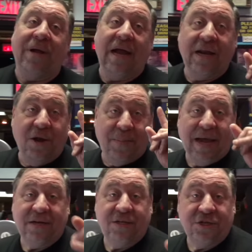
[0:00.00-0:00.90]
We gotta go
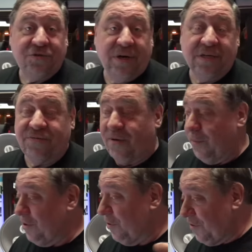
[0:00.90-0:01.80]
back to the
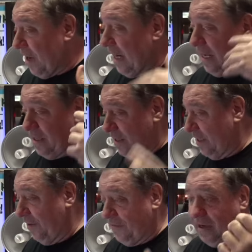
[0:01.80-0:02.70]
Transformers. We're trying to get this
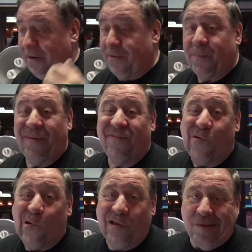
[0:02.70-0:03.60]
stuff delivered
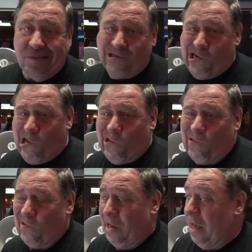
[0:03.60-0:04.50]
before the snow.
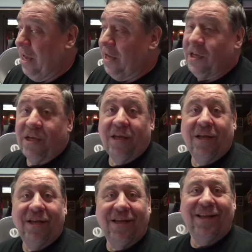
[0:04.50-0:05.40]
Yeah, the big one
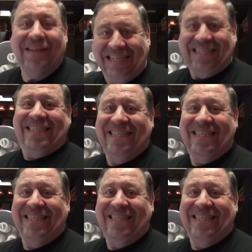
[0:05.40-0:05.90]
inch is coming.